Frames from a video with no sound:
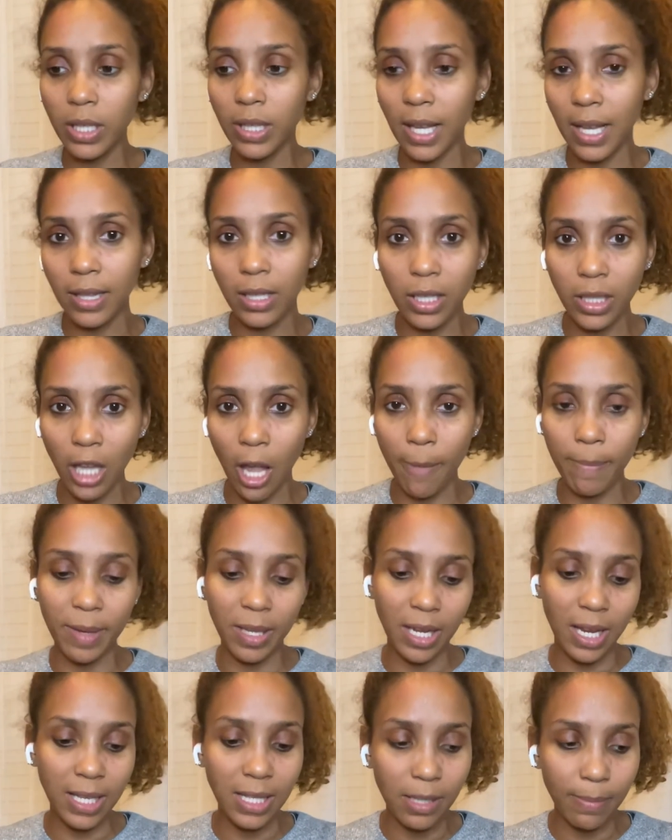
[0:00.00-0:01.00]
they looked at me,
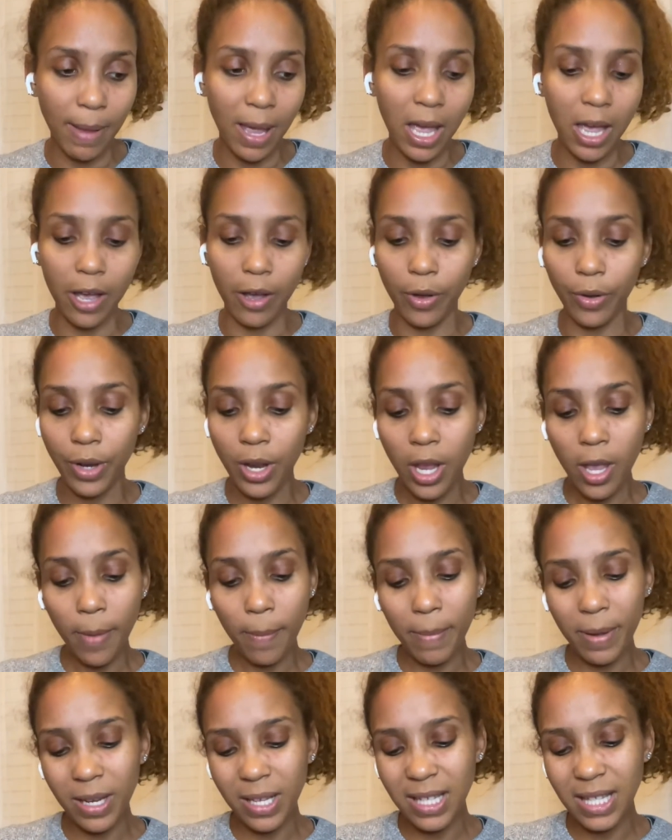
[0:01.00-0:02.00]
they smiled.
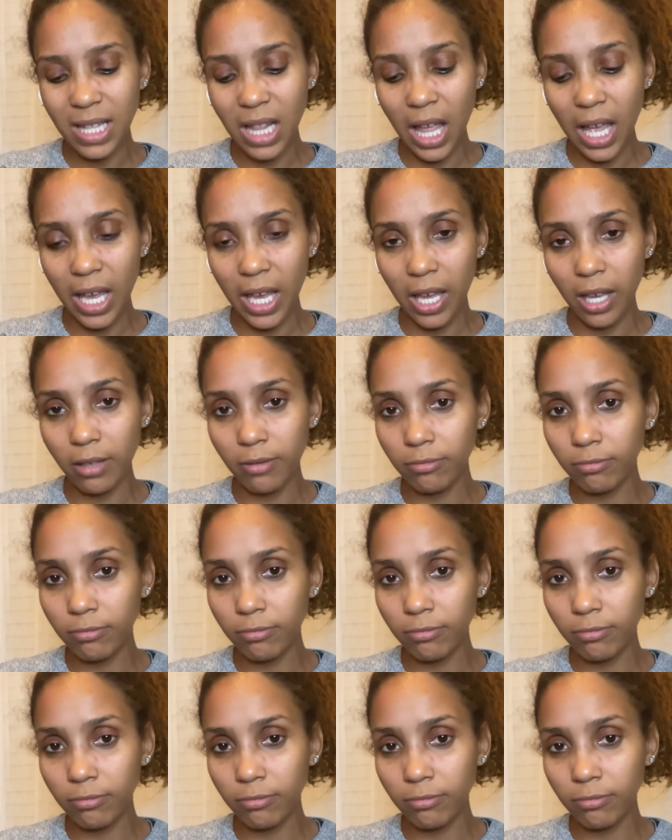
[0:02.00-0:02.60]
But it's like,